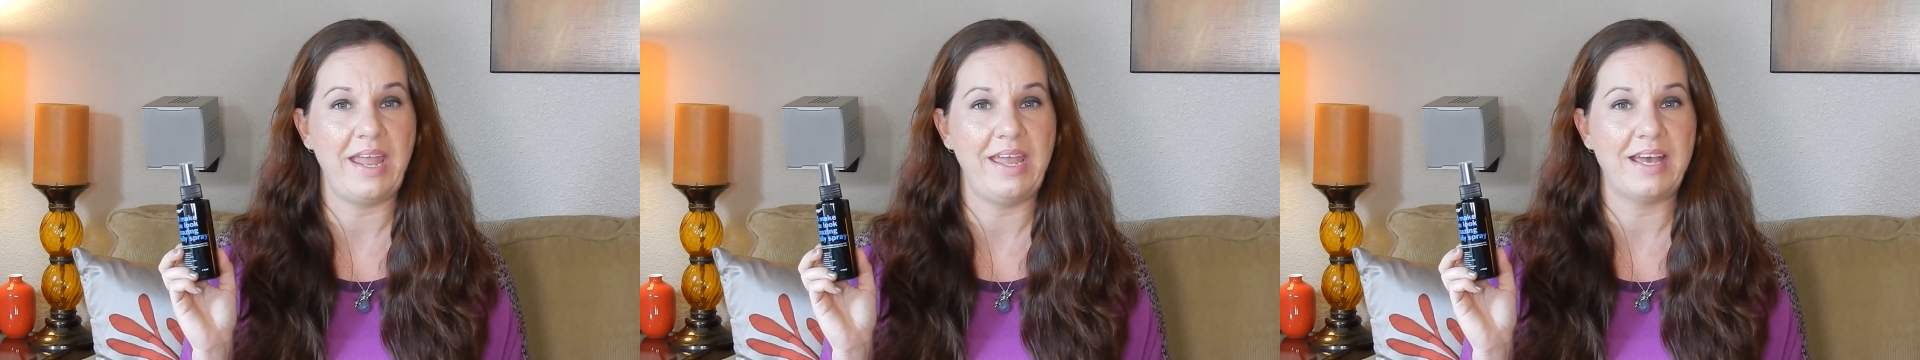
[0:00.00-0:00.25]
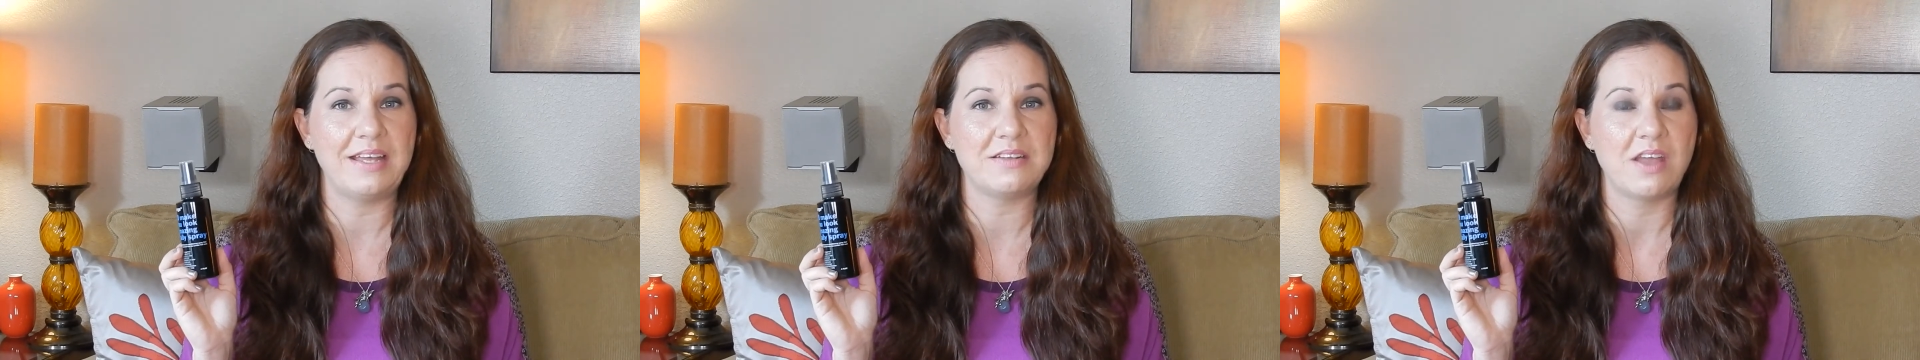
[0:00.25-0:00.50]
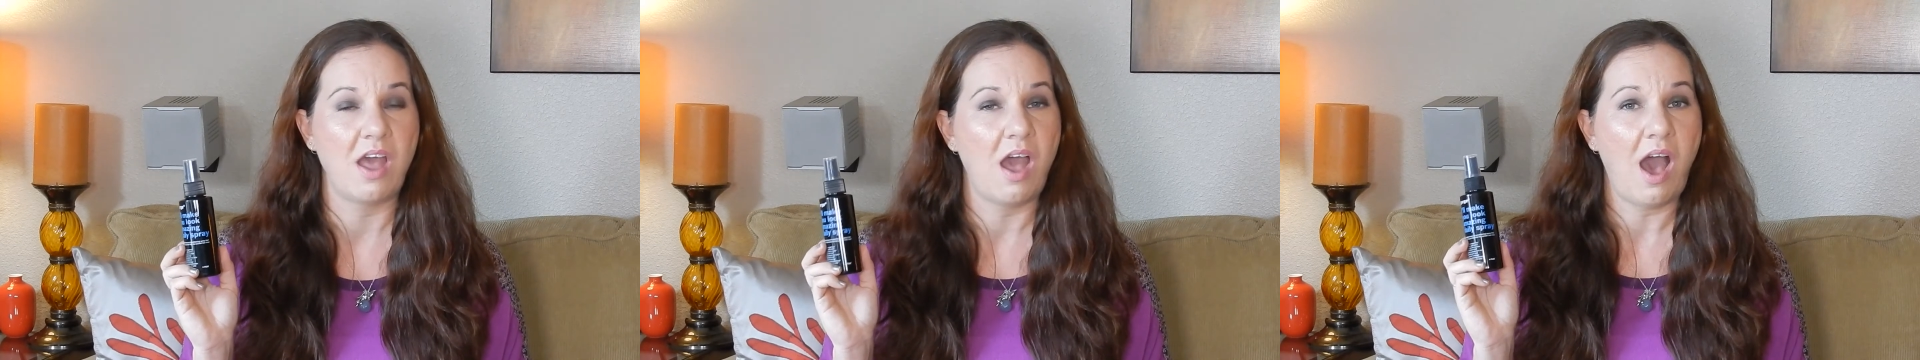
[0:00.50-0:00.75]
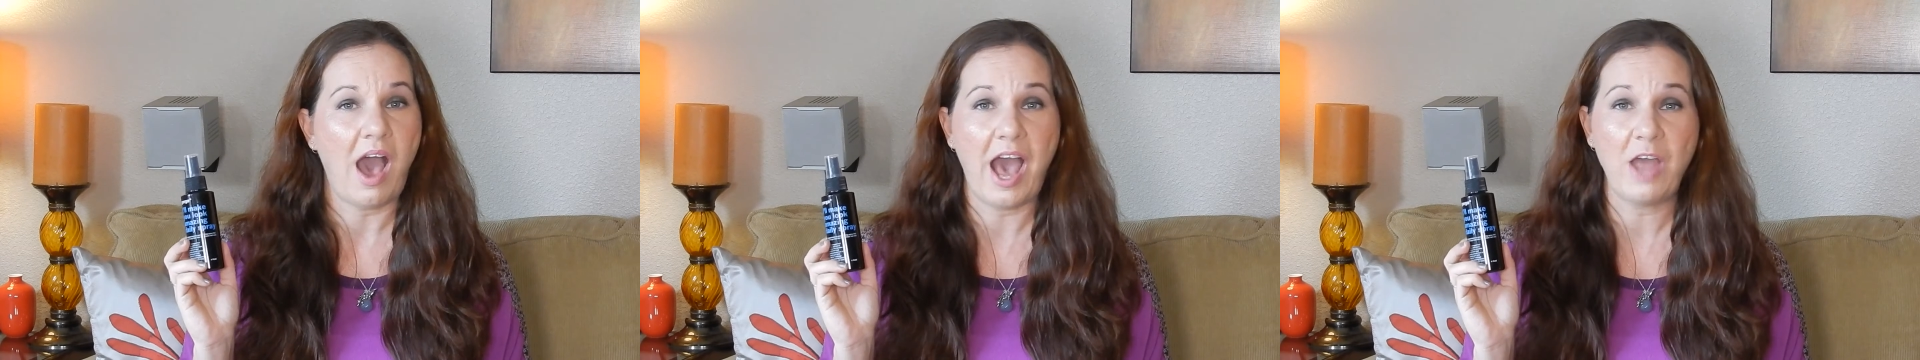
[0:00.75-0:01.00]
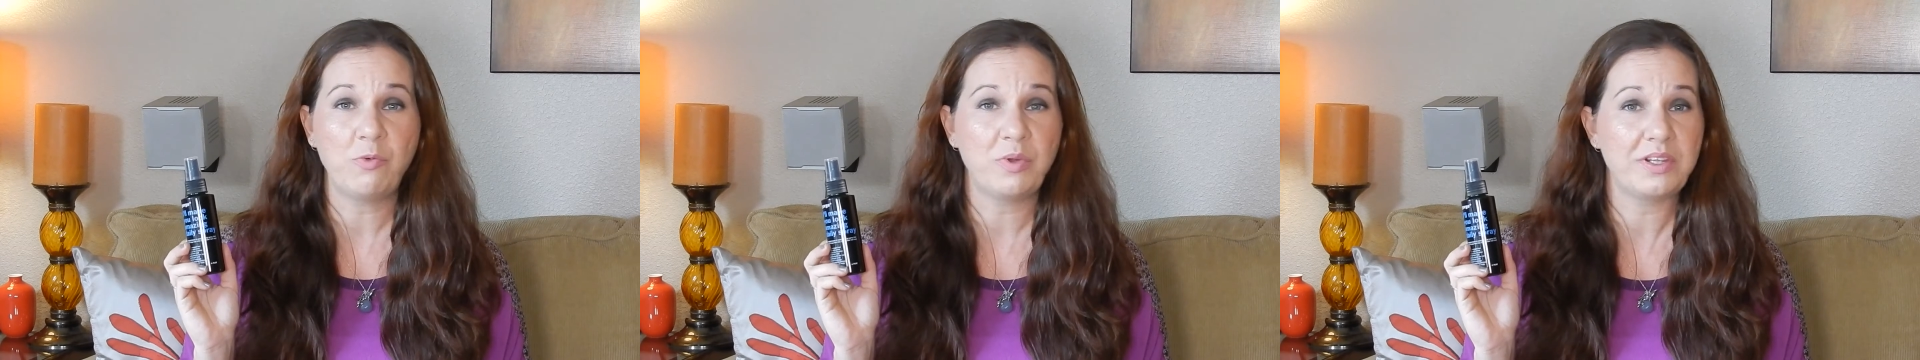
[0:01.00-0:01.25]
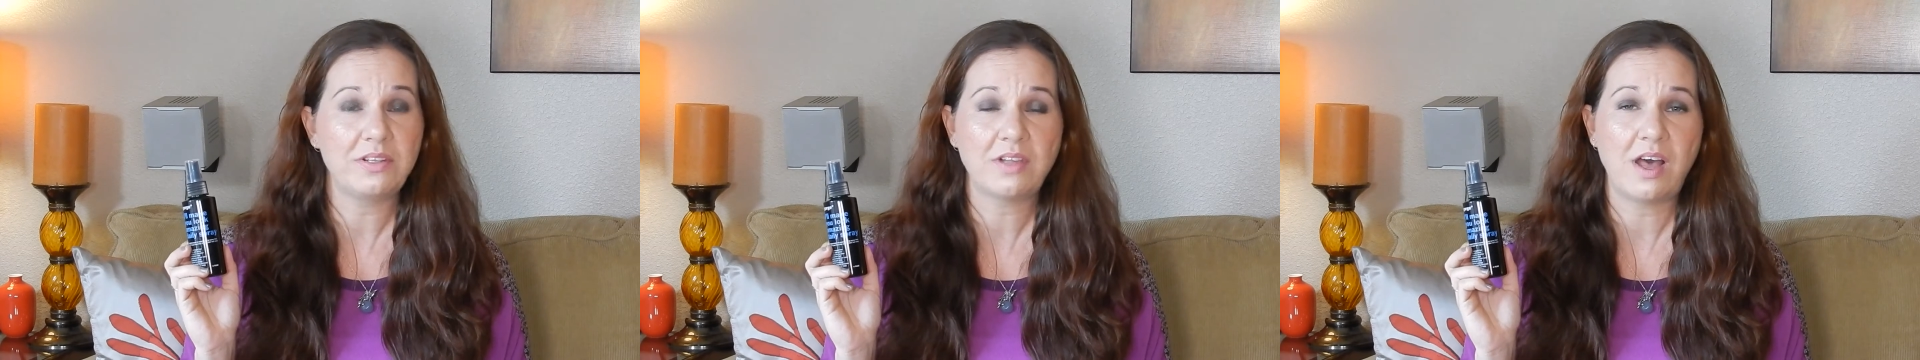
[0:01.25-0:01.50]
And I
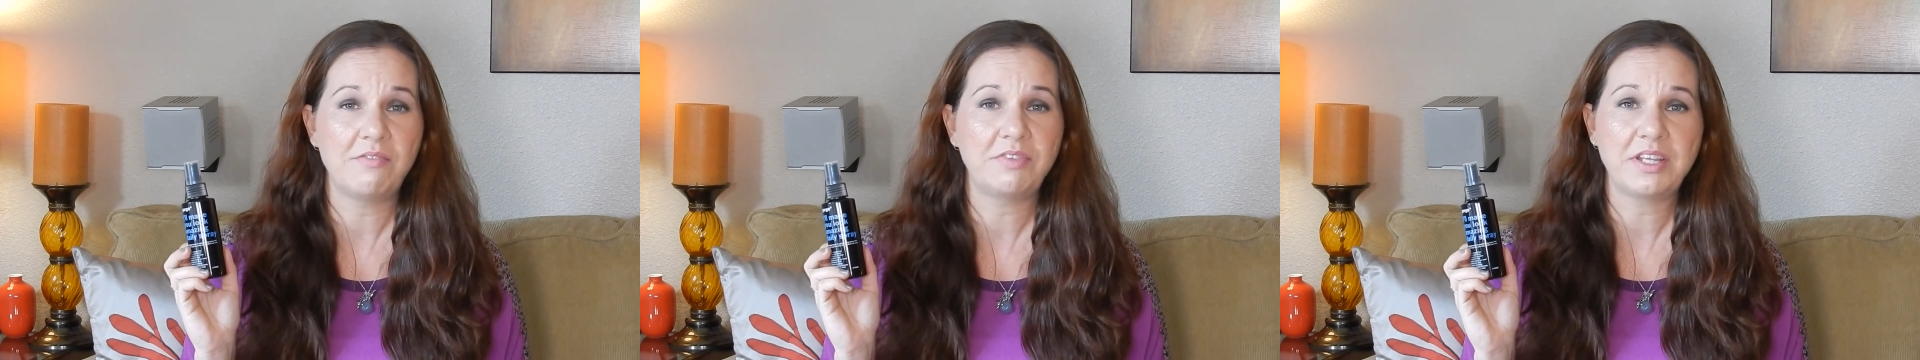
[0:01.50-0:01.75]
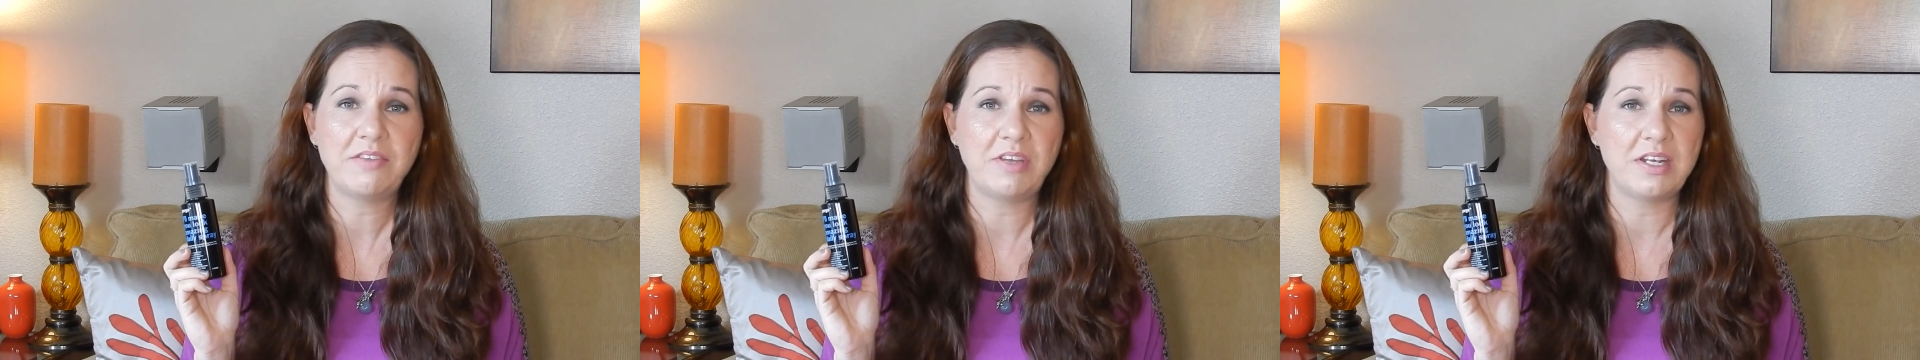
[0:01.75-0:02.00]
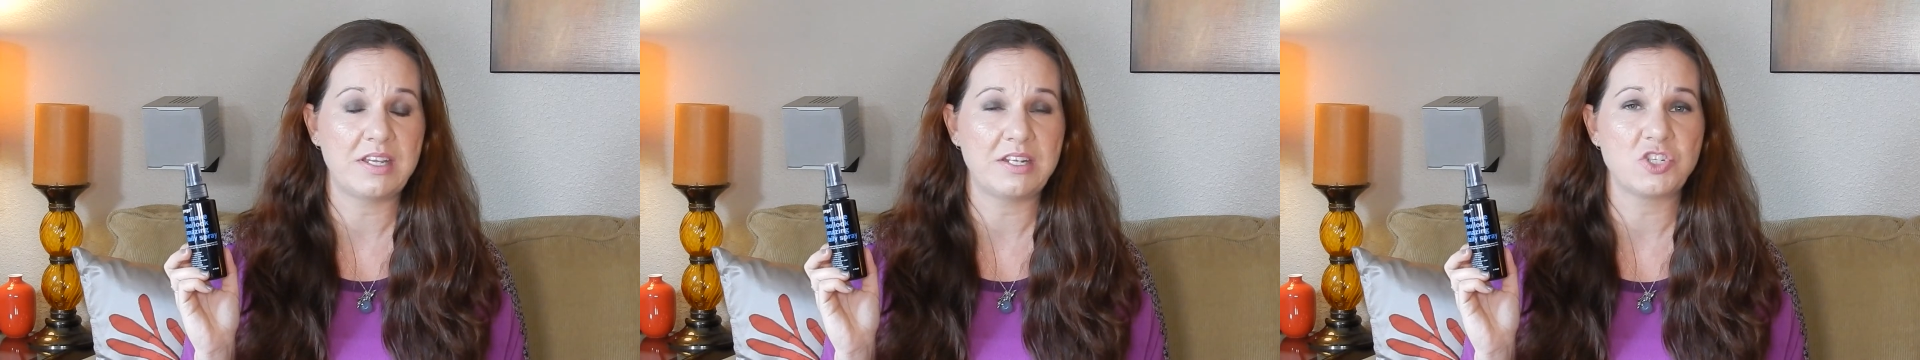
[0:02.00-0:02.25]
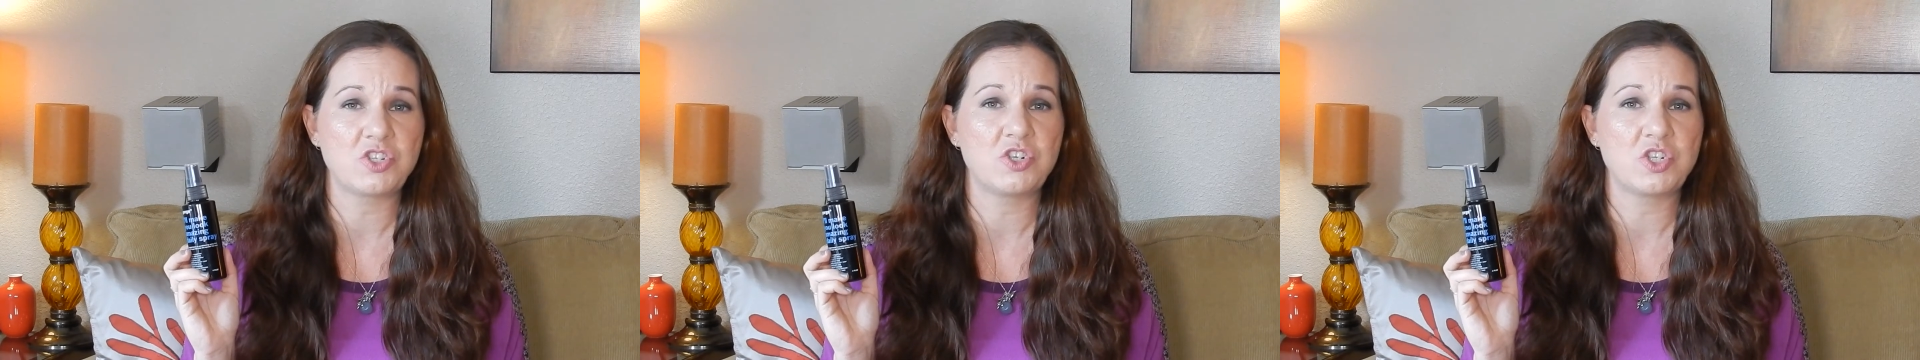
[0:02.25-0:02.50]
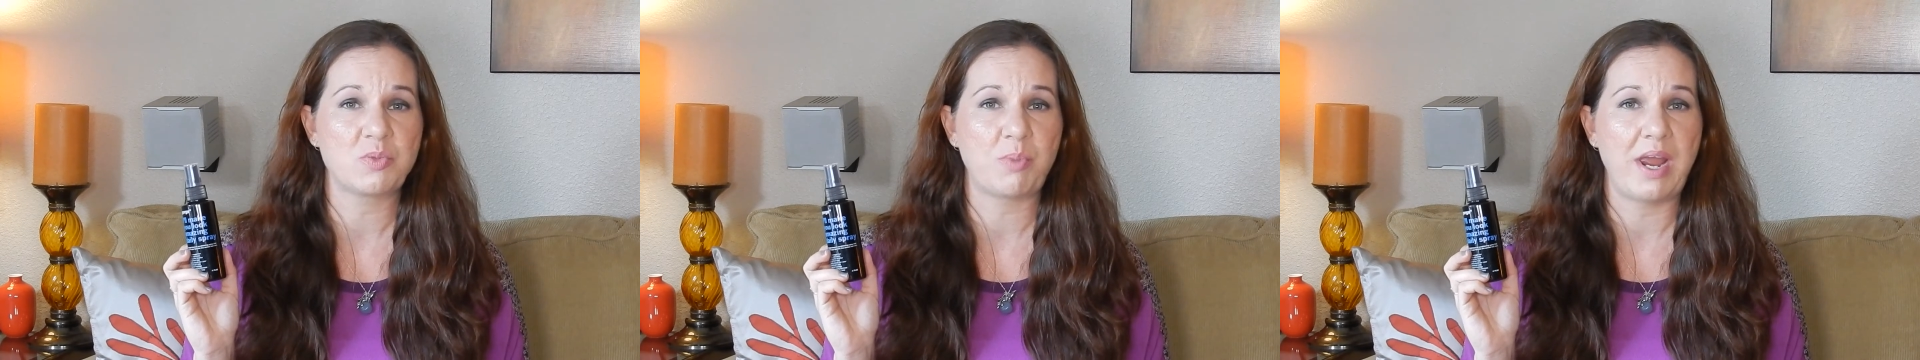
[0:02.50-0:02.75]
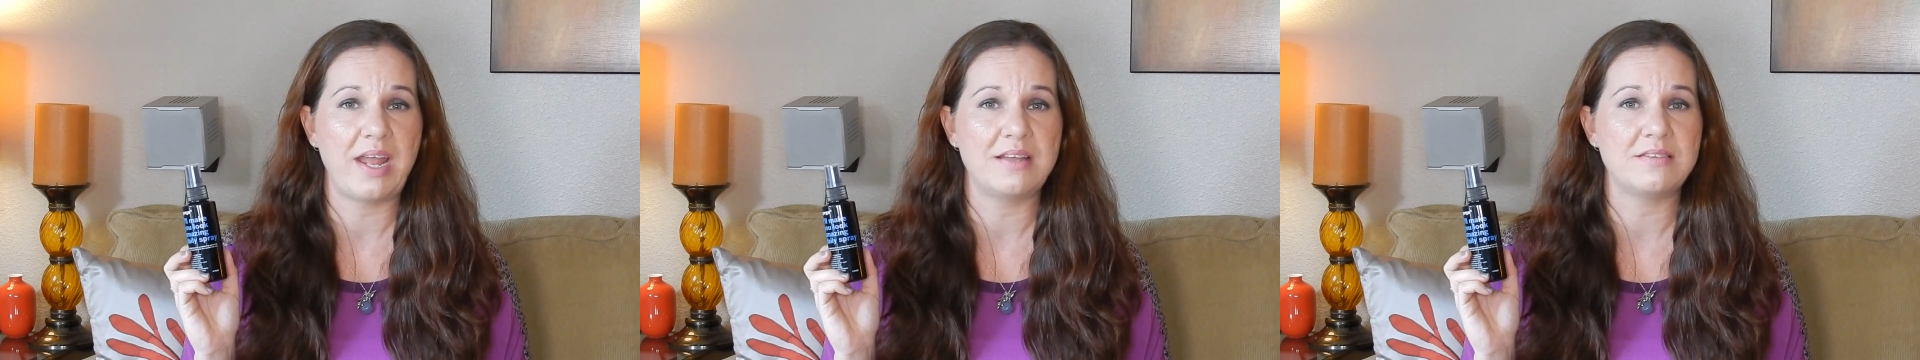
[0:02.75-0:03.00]
really love leave-in conditioner
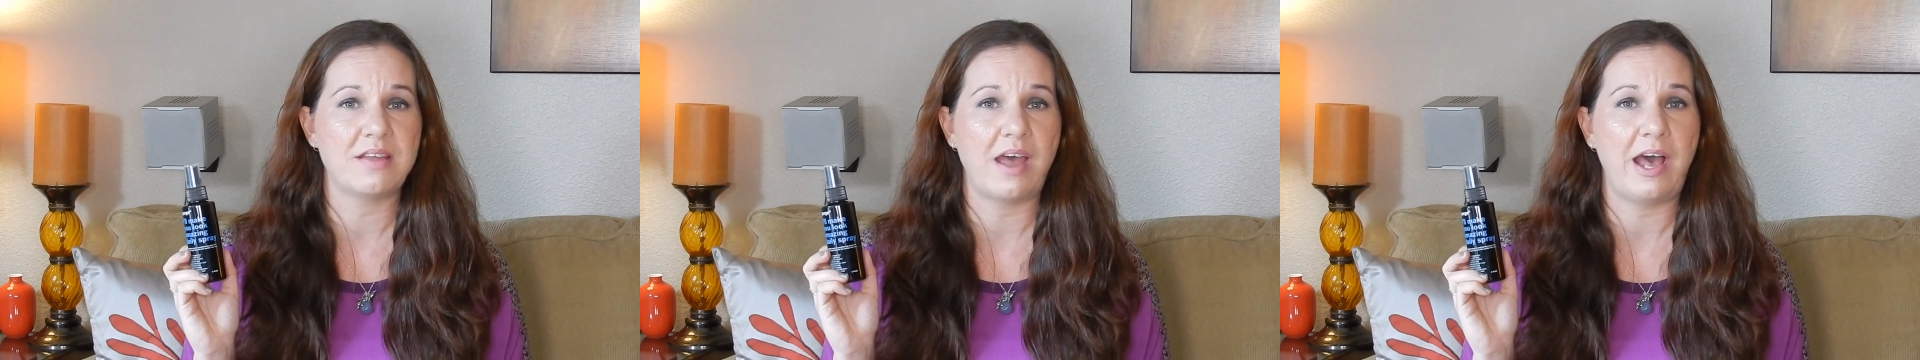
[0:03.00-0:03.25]
sprays.